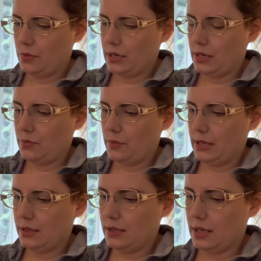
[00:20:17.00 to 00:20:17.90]
did
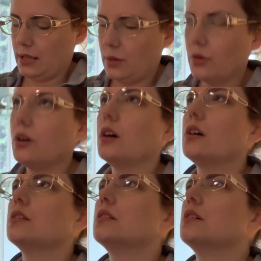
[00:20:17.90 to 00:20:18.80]
we say they were
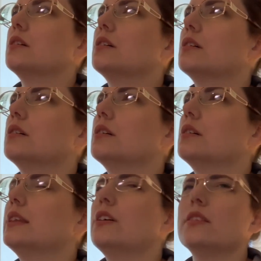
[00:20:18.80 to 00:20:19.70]
called?
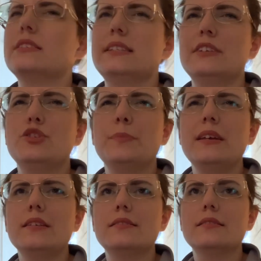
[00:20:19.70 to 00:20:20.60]
They're called cinch
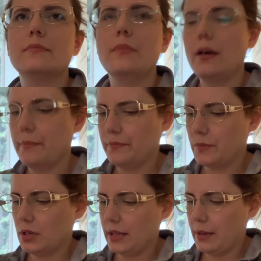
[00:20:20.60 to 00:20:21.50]
beads, Mom?
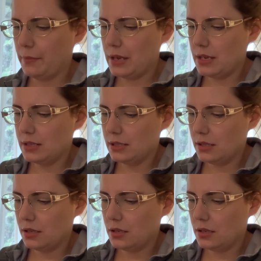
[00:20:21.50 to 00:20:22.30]
Clamp beads?